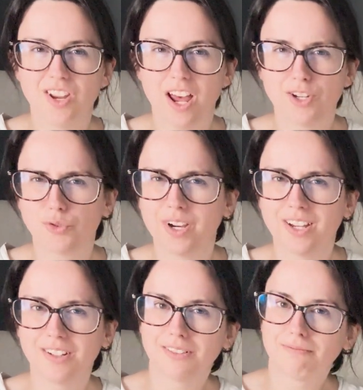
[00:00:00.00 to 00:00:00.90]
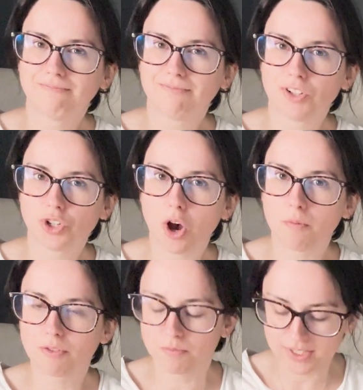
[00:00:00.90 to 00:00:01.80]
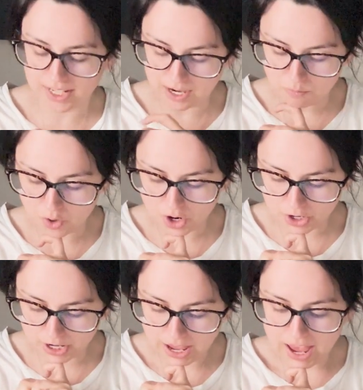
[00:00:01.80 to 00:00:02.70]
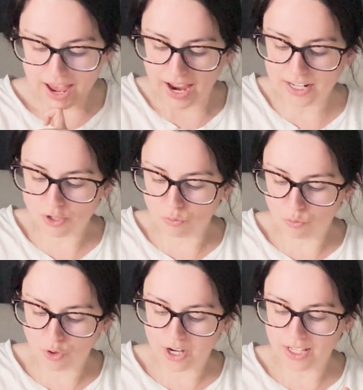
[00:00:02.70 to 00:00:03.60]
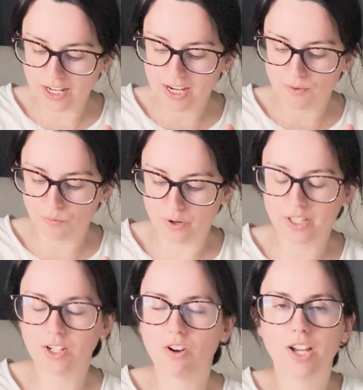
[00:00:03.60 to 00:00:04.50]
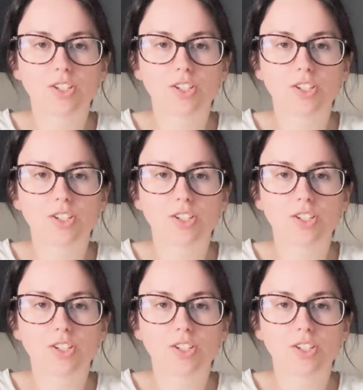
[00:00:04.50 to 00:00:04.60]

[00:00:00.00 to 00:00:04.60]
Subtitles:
Adria top from Seamwork. It's a really nice